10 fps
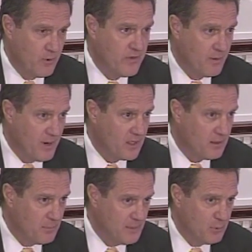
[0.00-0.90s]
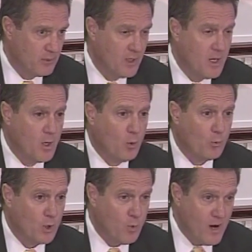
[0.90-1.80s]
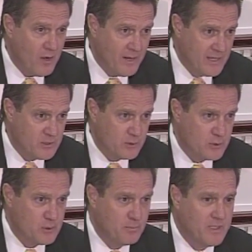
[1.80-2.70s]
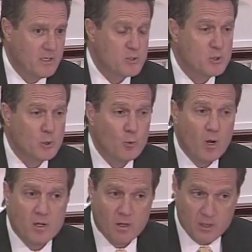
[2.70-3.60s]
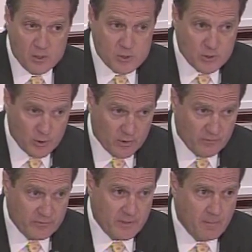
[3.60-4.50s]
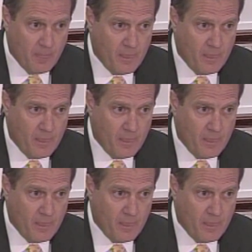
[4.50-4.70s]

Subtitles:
where the American people require answers because you served